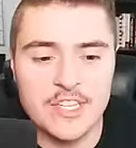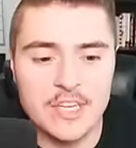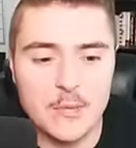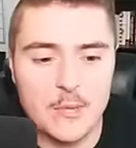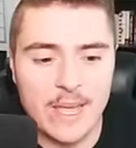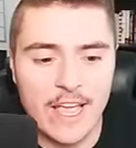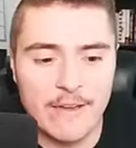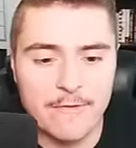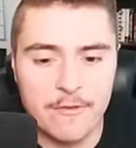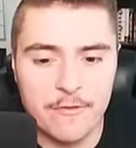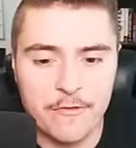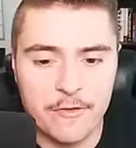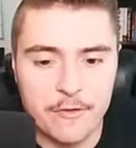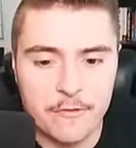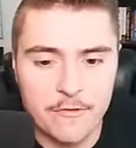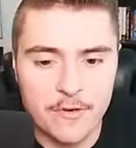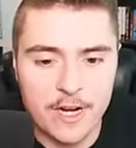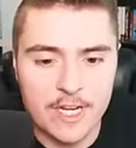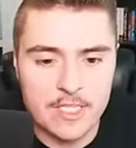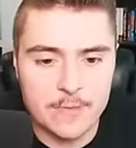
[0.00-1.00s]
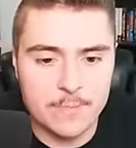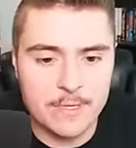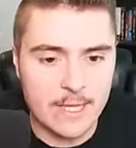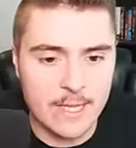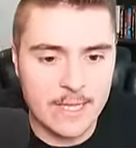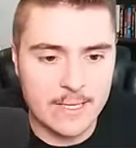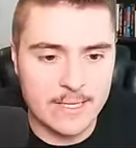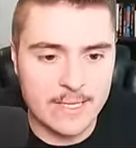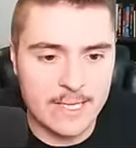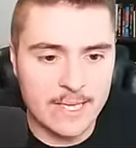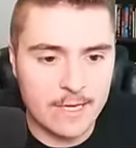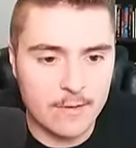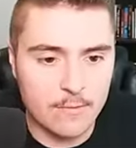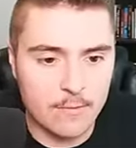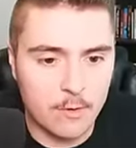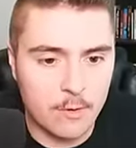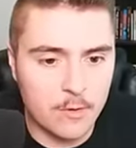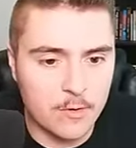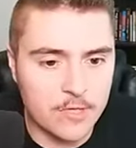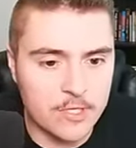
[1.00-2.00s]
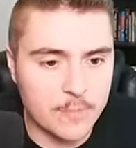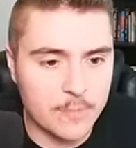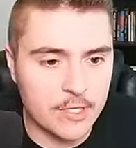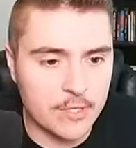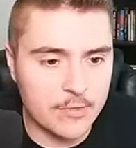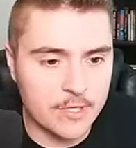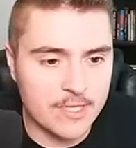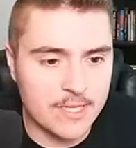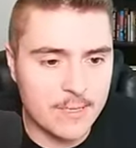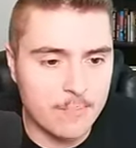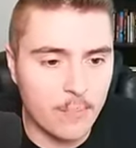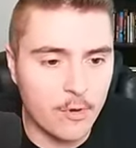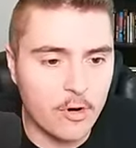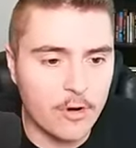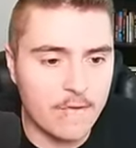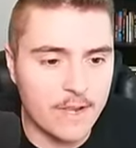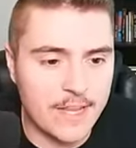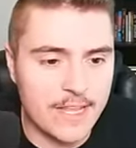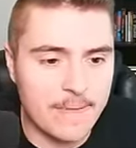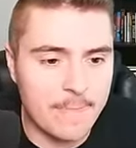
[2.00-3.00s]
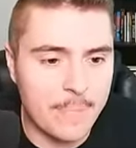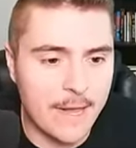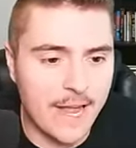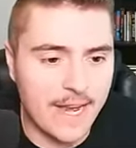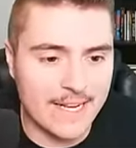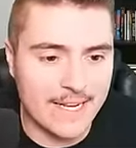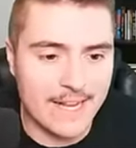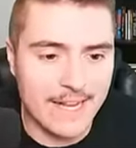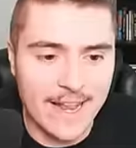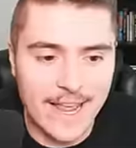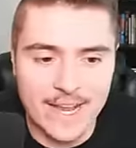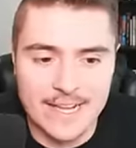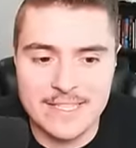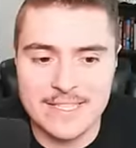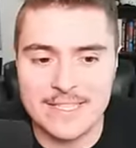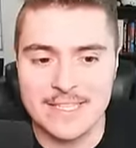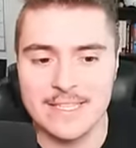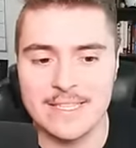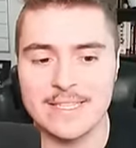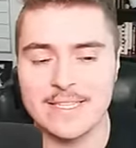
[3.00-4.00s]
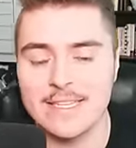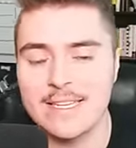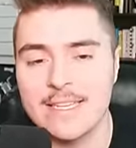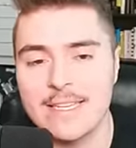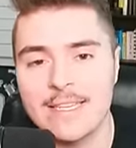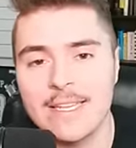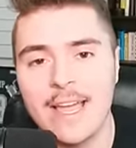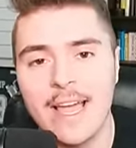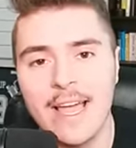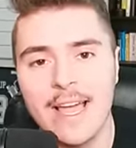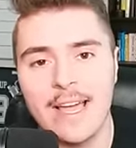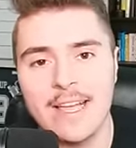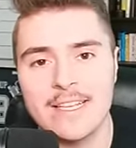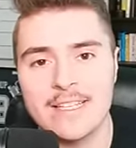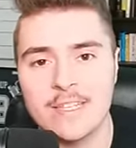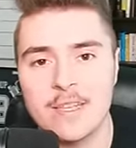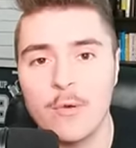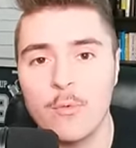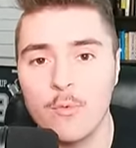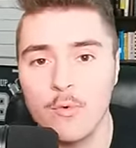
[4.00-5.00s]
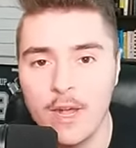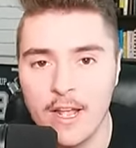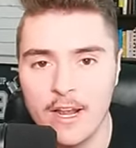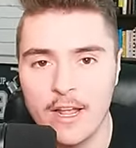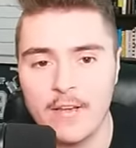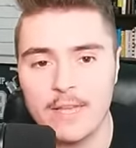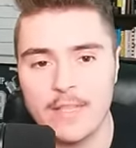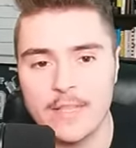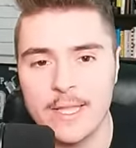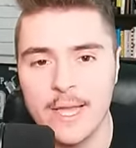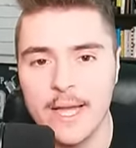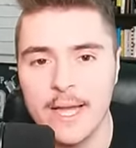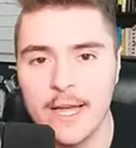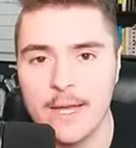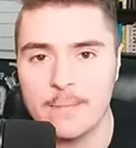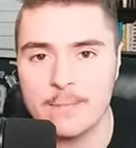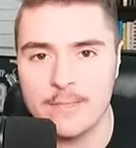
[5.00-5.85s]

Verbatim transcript: year we have a few freshmen in key roles, but you'll see more of an impact next season as right off the dime